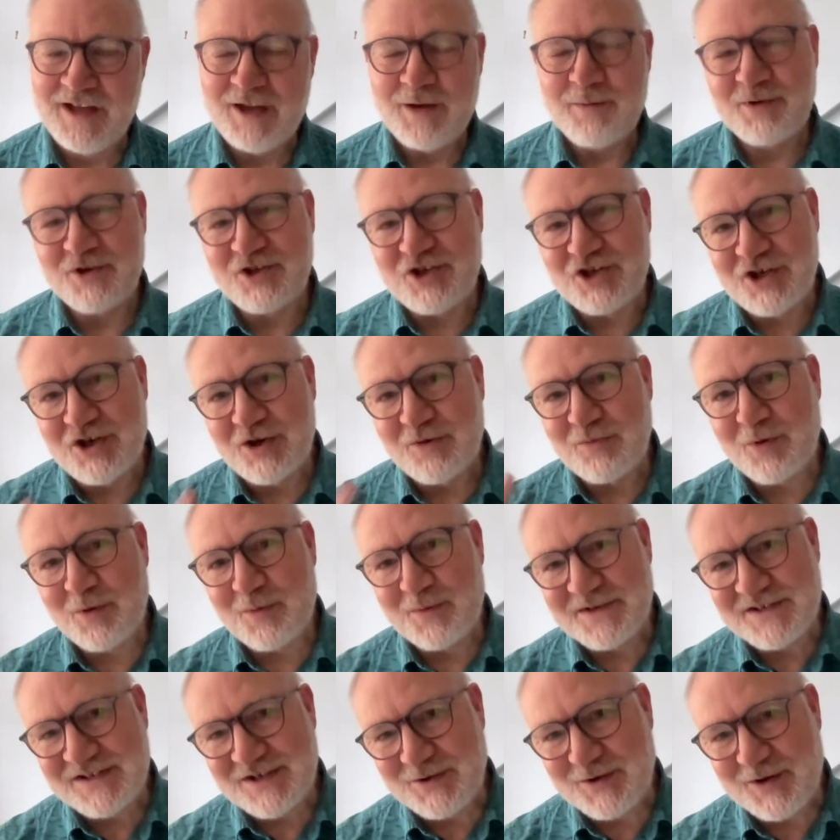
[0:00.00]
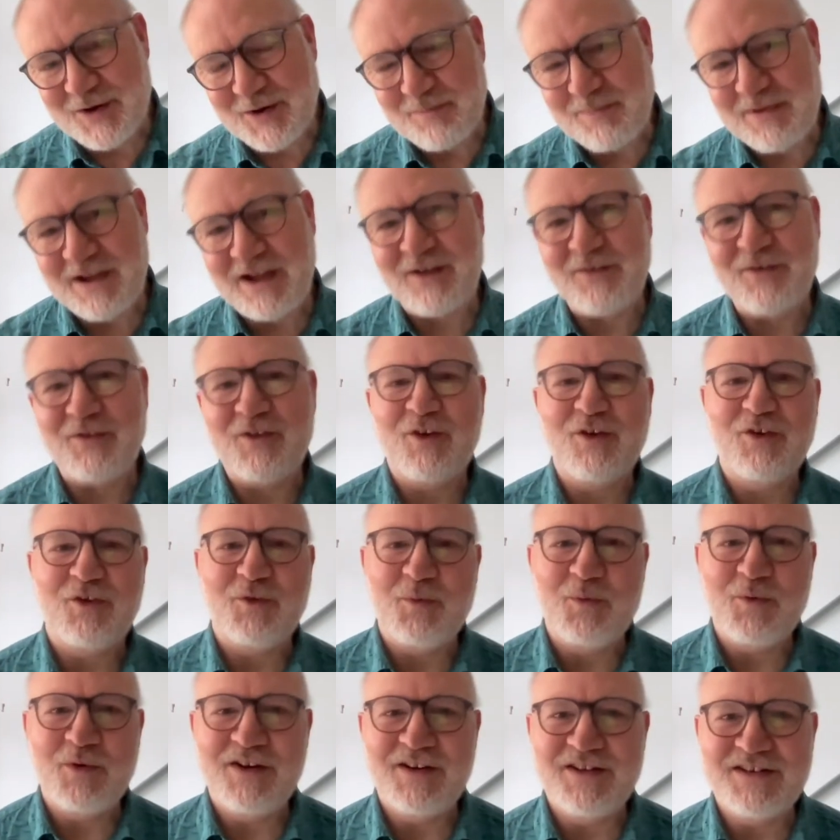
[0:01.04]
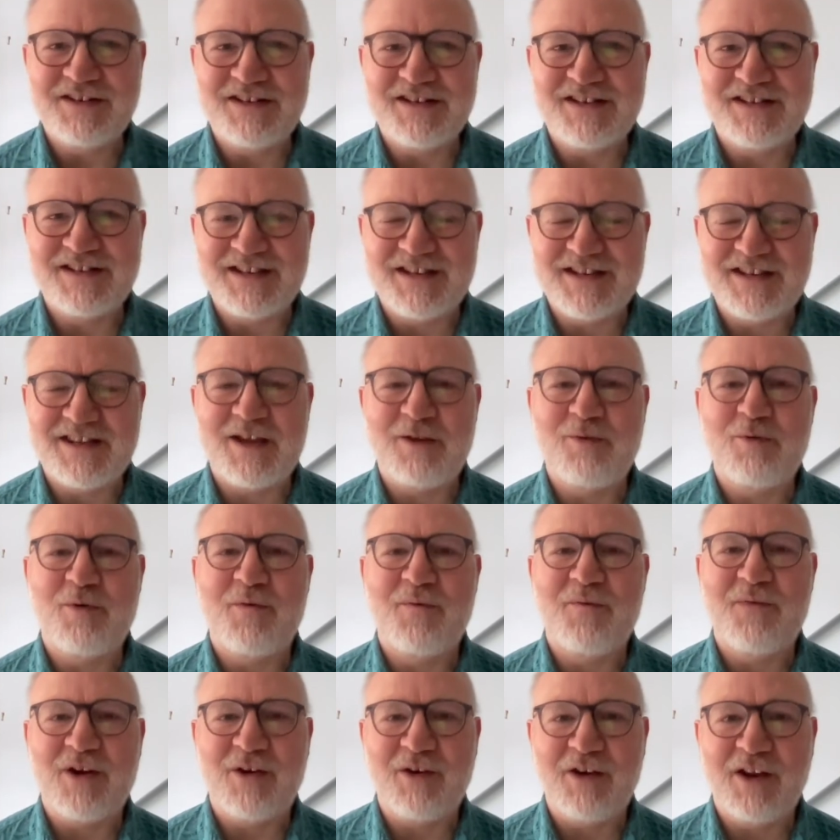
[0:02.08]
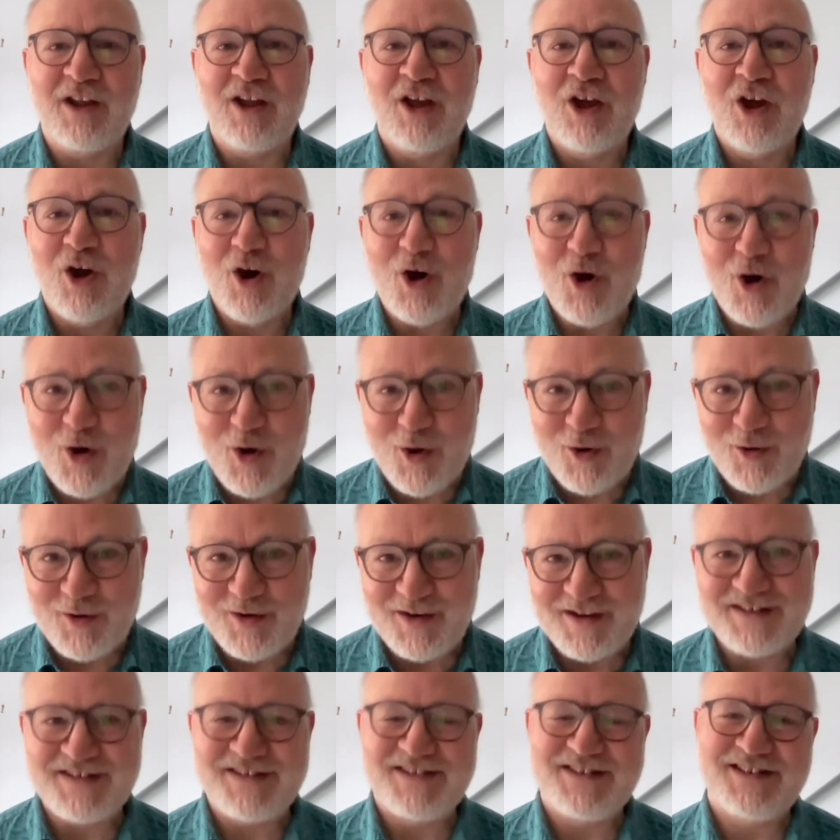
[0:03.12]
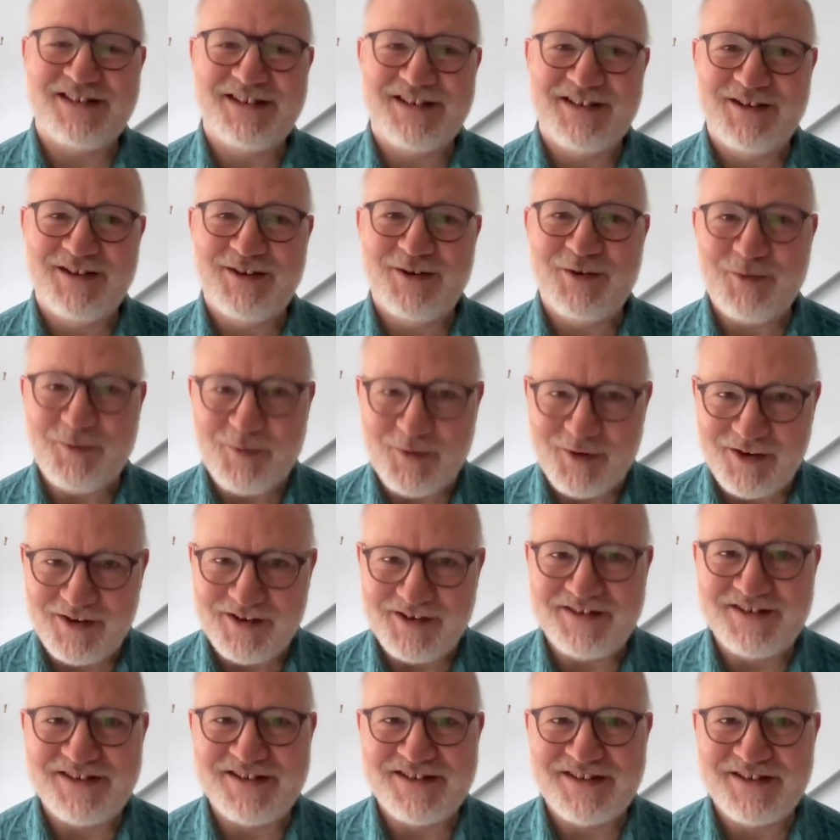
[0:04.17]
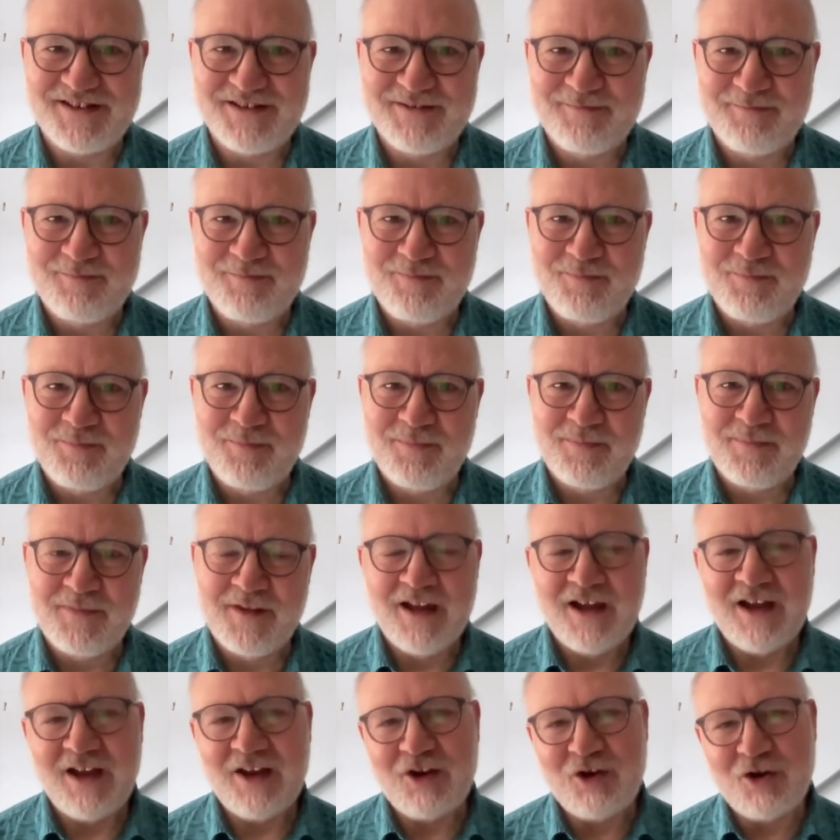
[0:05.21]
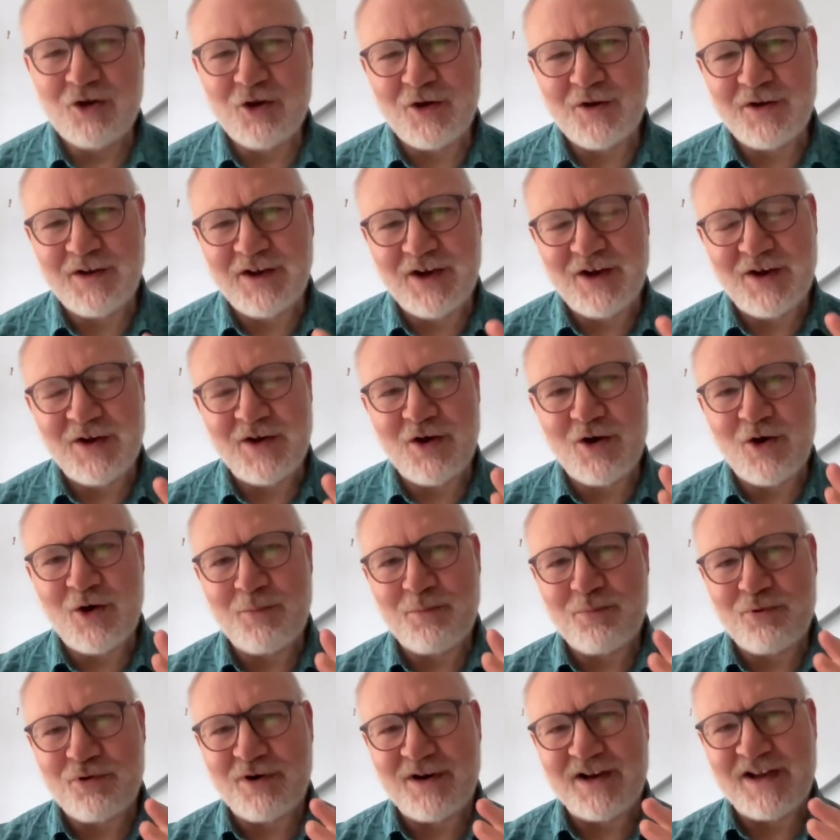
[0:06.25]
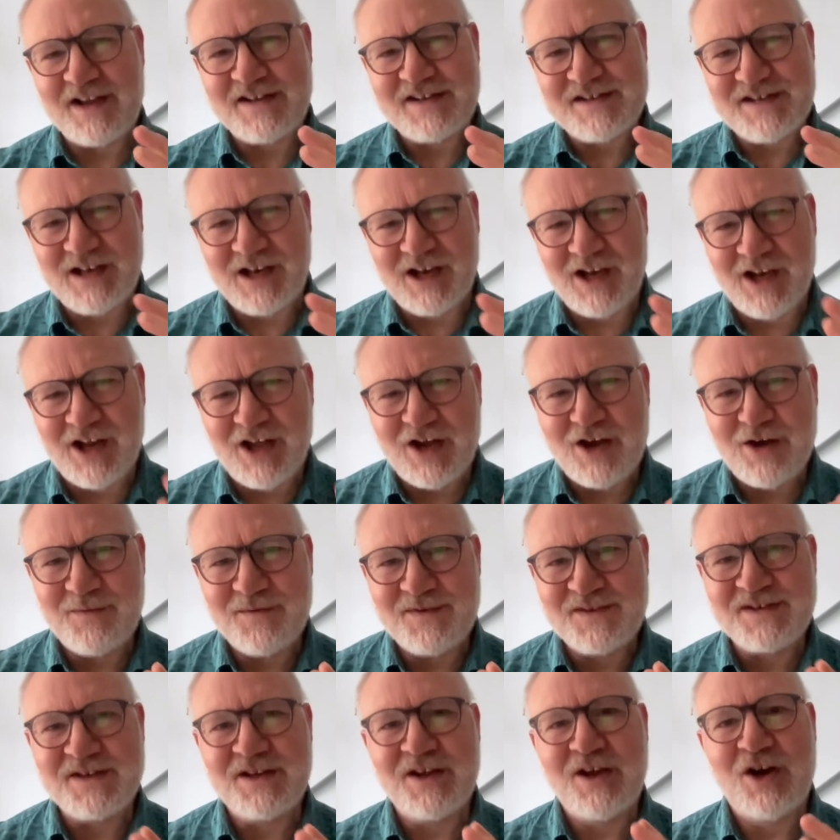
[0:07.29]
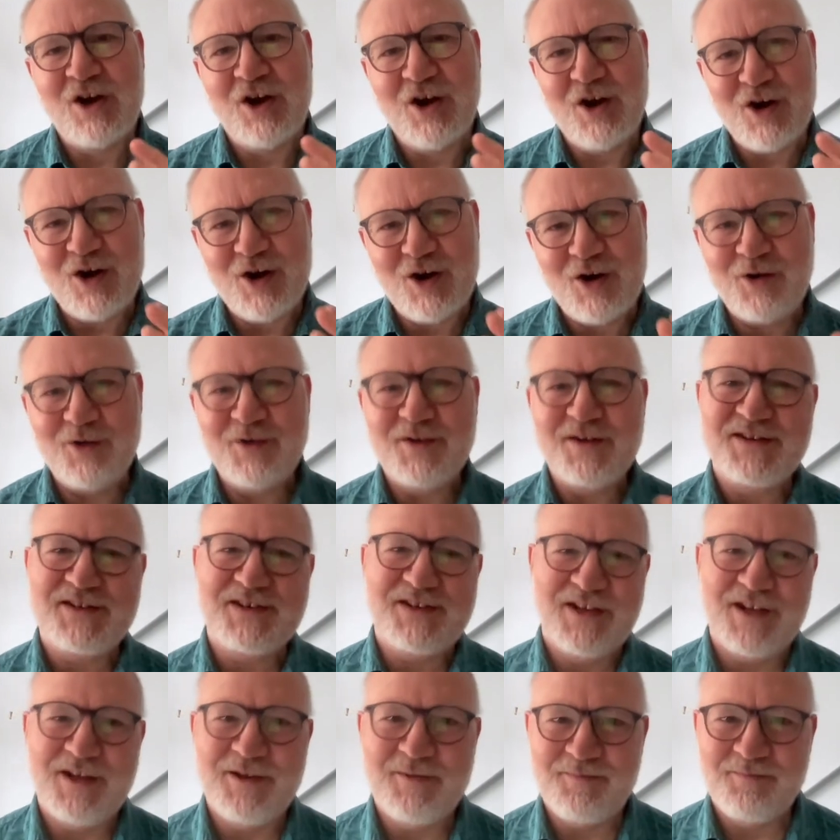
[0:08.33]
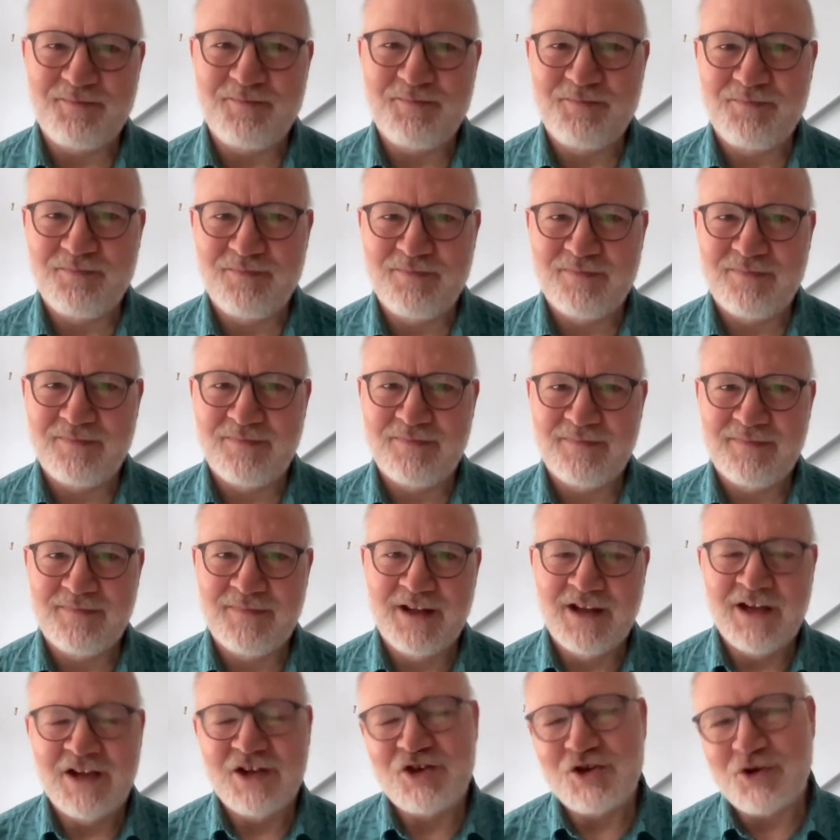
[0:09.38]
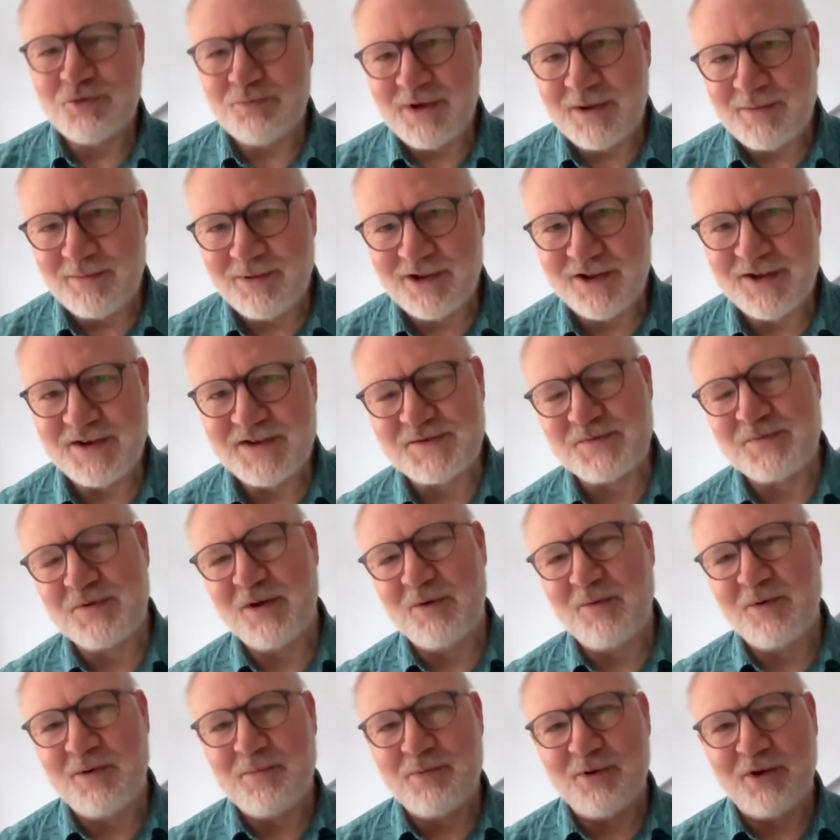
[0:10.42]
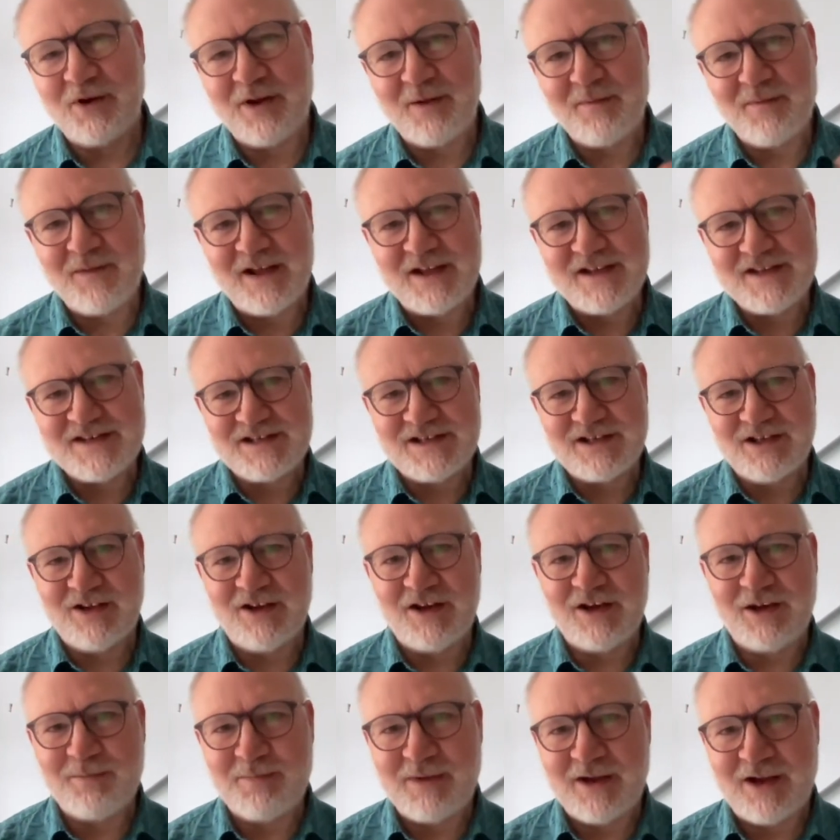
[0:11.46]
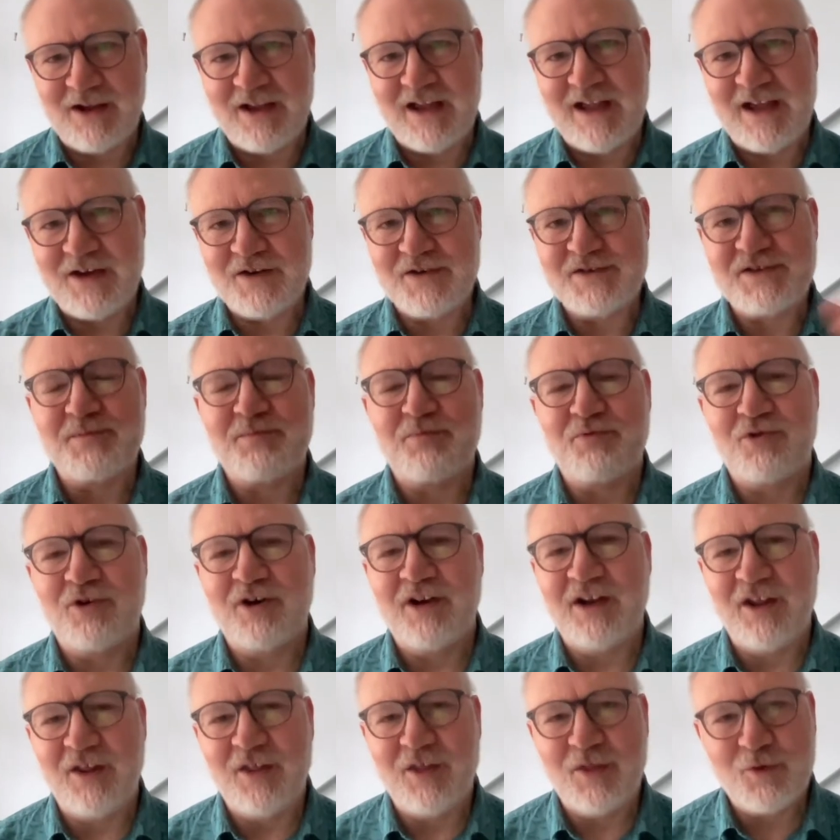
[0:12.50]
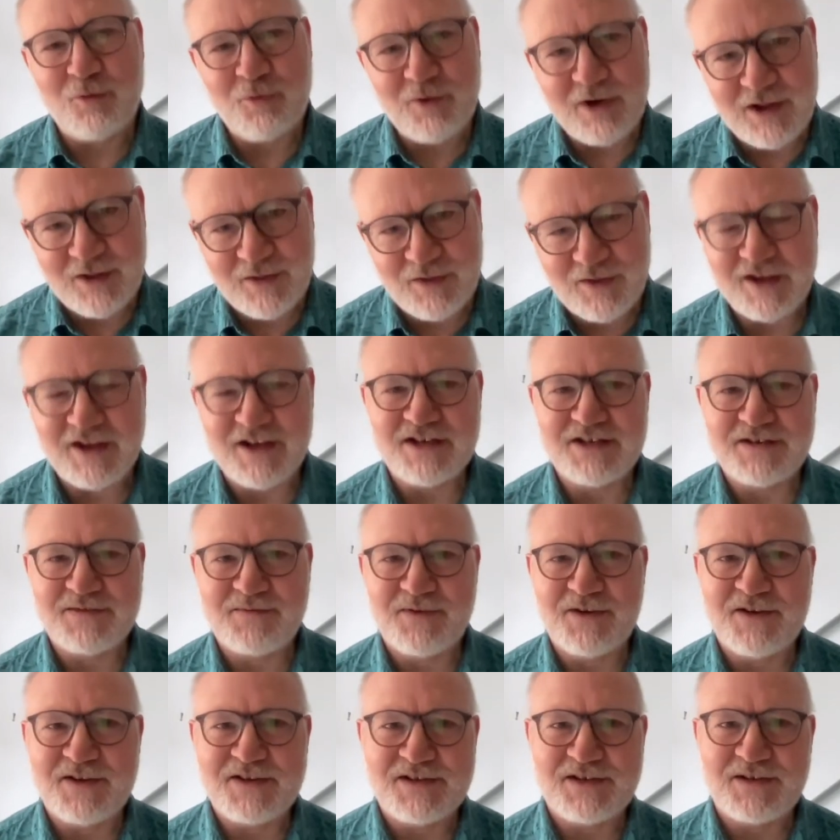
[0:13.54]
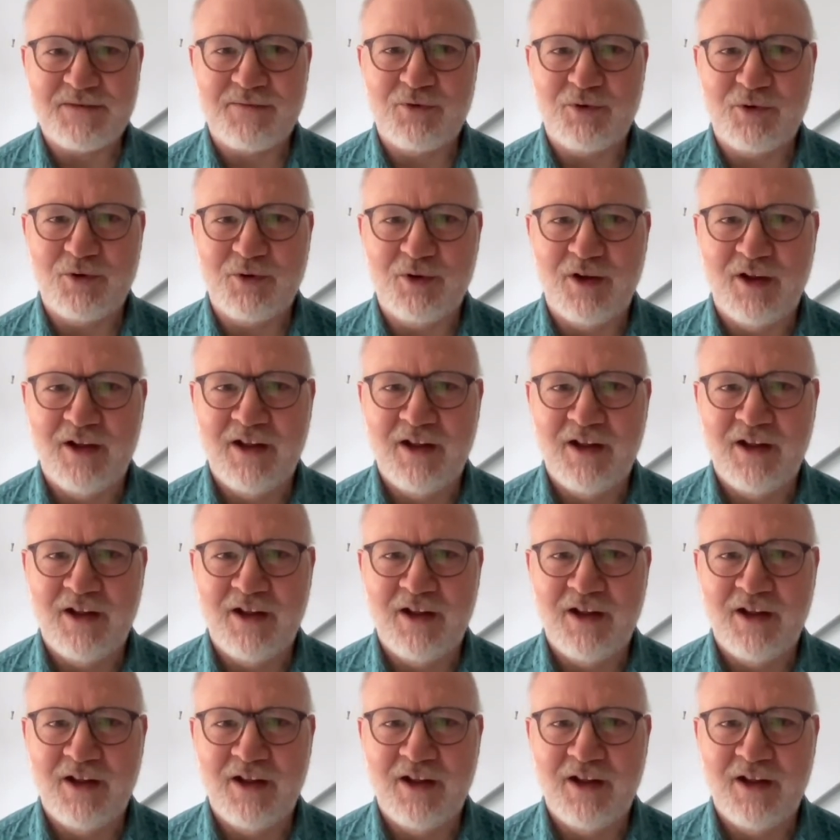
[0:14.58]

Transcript: But you know what was good about those words is that they were very honest words. And God in our prayers loves honesty. Do you remember last week we put up that slide about how to pray? Three things. First of all,